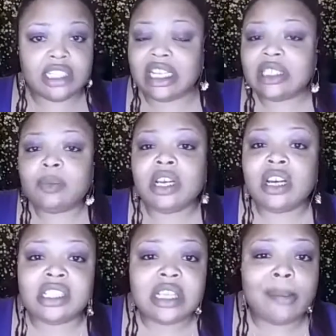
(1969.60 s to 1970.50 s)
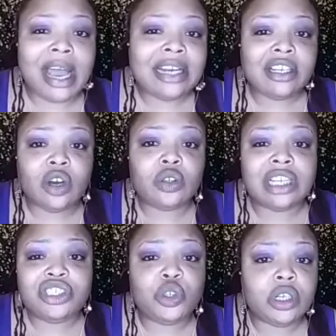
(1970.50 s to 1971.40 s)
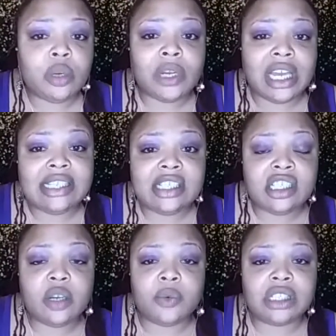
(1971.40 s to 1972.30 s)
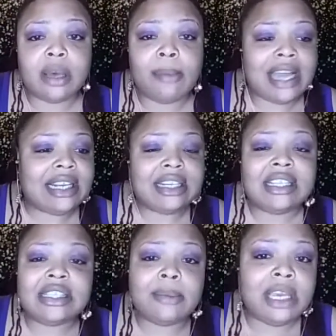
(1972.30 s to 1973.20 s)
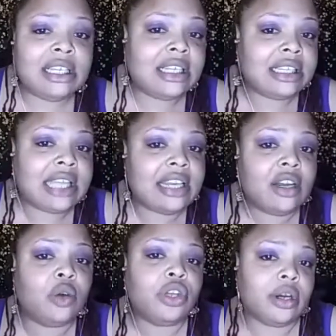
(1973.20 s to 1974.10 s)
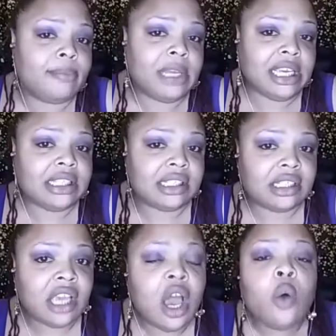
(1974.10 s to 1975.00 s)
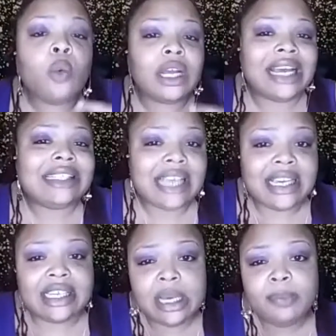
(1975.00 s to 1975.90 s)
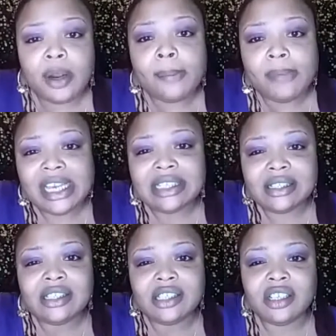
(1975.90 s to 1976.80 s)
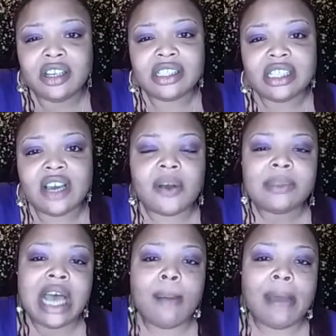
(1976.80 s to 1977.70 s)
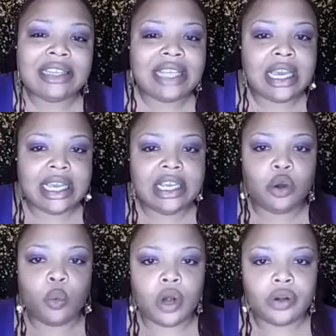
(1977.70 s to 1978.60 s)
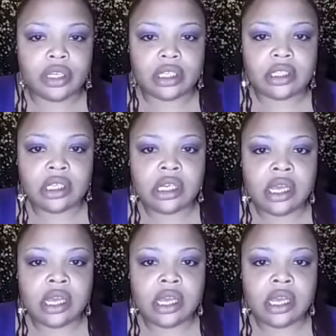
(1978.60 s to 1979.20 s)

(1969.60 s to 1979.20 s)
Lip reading: Just because somebody know that you're in a relationship with somebody doesn't mean that they know your business. When I say keep your business to yourself, I'm talking about that inner workings.